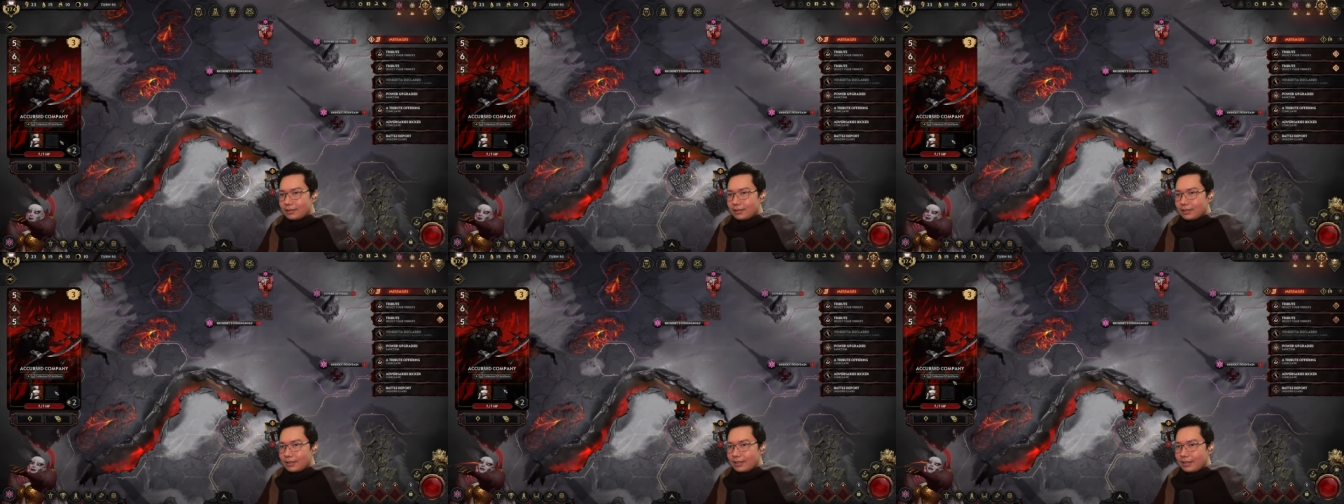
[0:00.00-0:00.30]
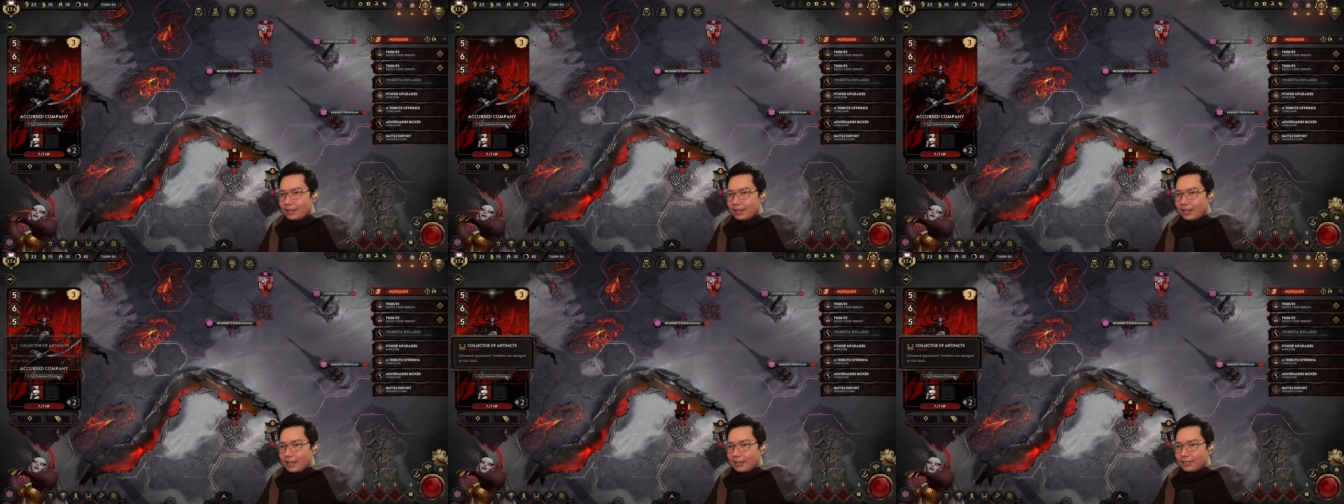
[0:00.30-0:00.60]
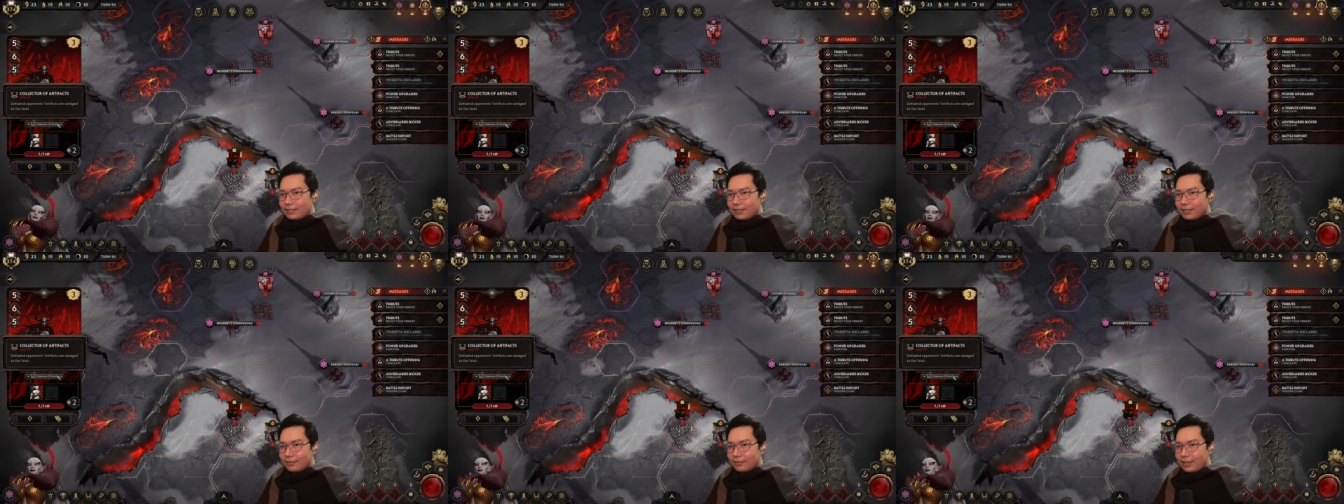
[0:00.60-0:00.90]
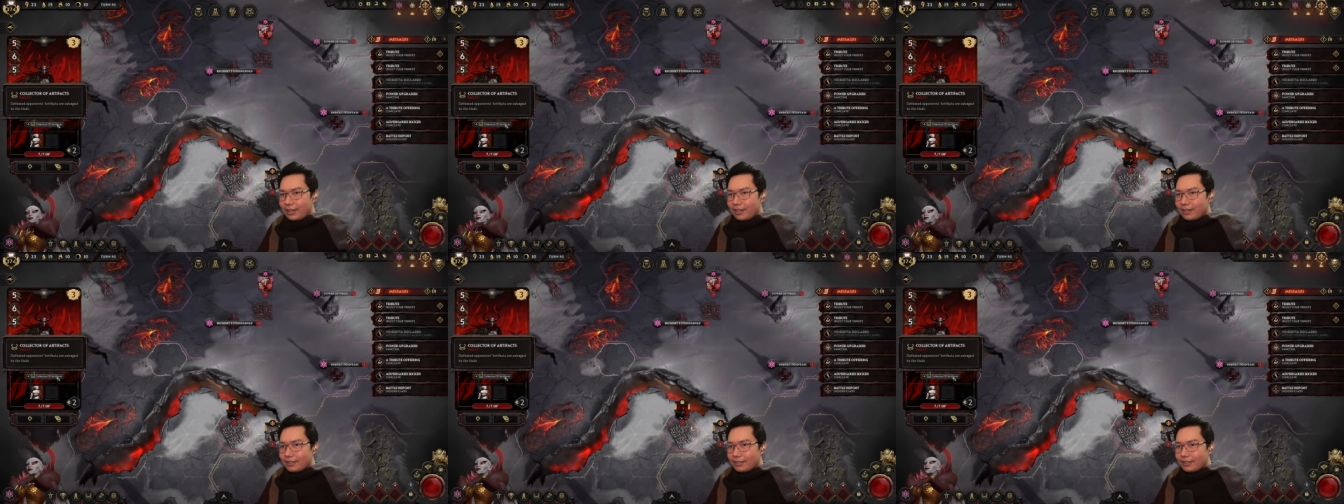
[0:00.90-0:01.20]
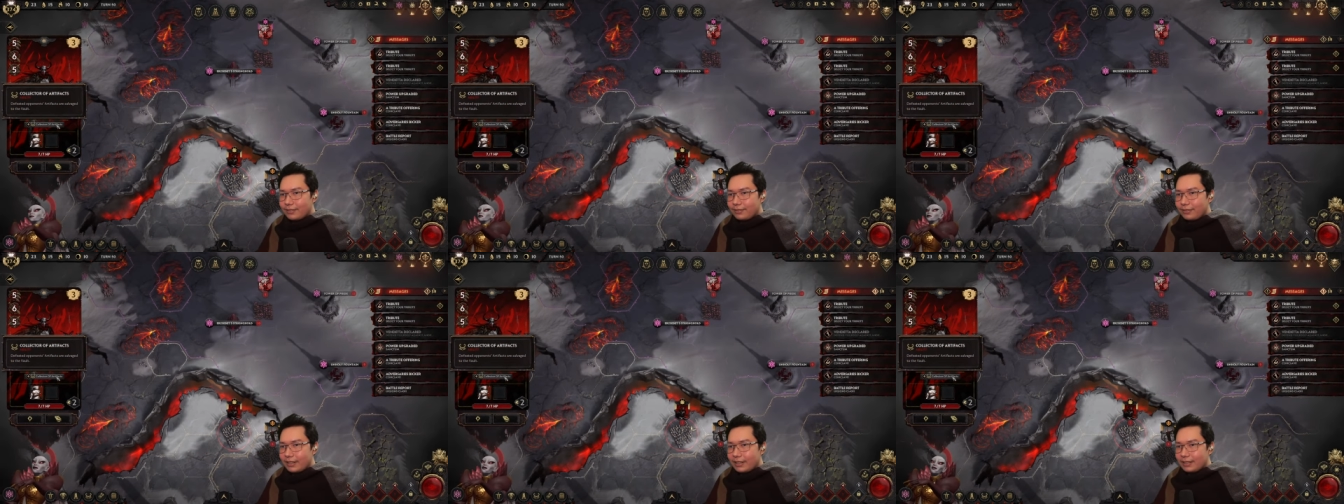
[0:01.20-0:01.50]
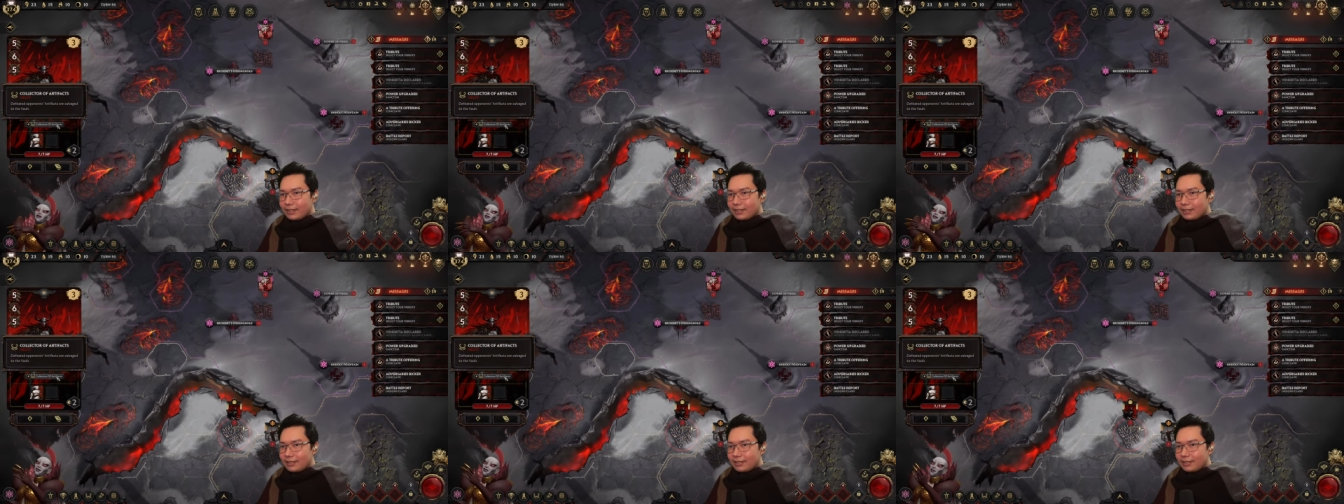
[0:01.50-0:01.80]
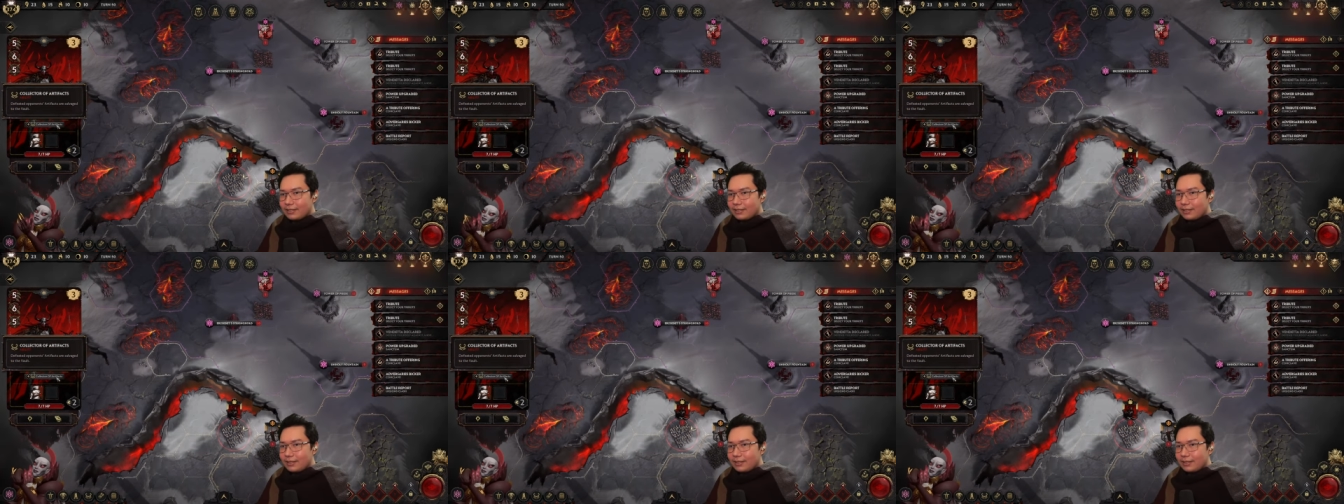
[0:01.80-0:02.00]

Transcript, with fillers: Collector of artifacts.